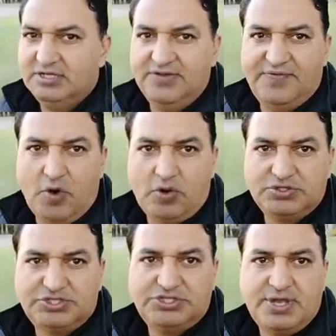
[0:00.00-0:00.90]

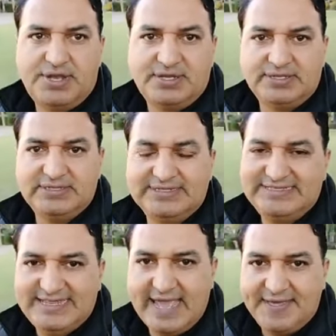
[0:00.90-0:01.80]
divorce,
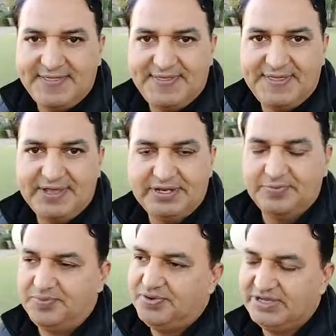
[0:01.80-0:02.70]
death,
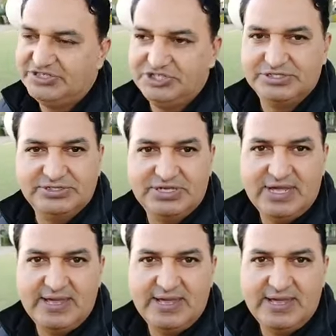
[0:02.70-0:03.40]
depression,